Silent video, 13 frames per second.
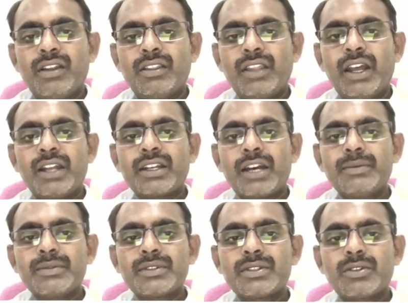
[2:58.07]
not
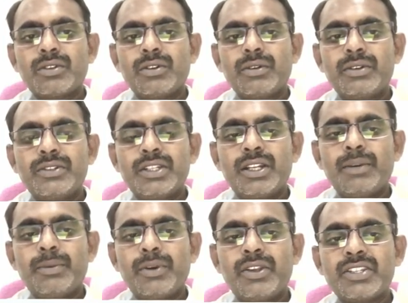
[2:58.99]
comes to zero
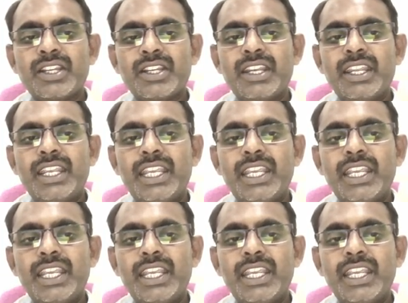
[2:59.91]
position